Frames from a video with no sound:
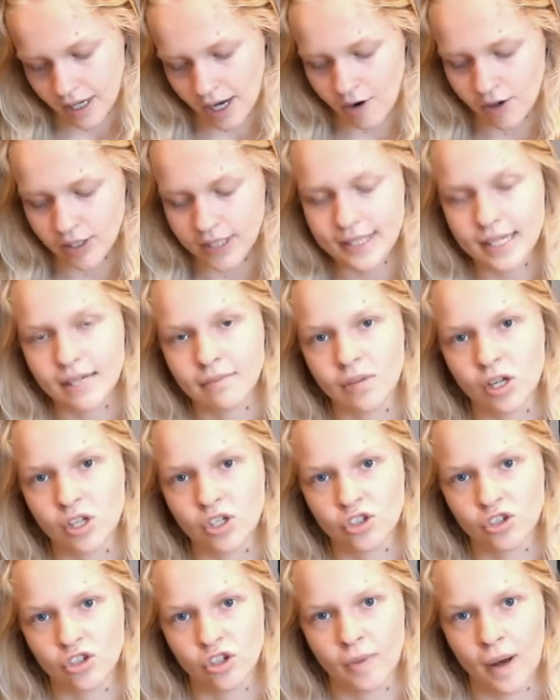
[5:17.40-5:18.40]
I went to see
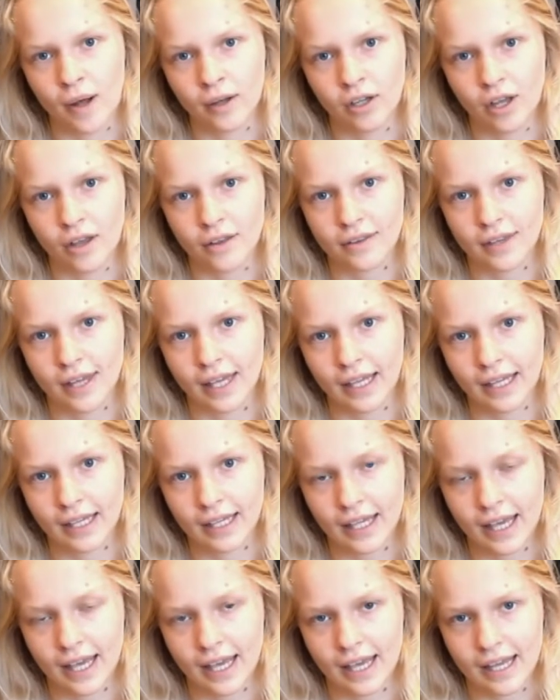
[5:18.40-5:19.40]
Much Ado About Nothing
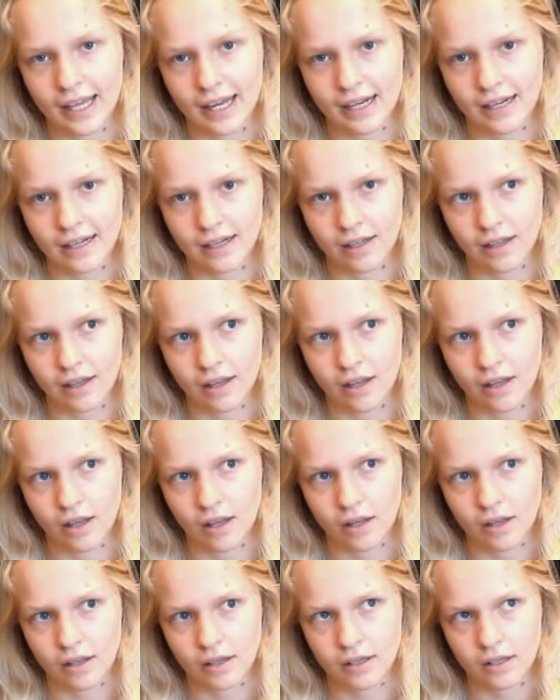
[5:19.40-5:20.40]
in
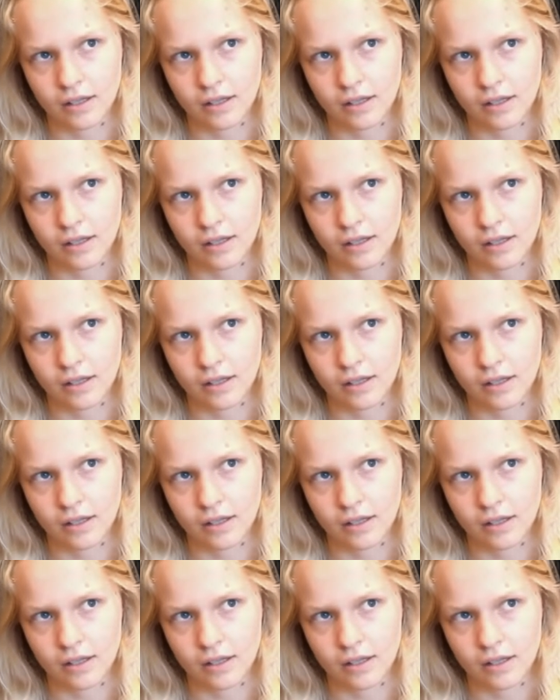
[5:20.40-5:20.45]
the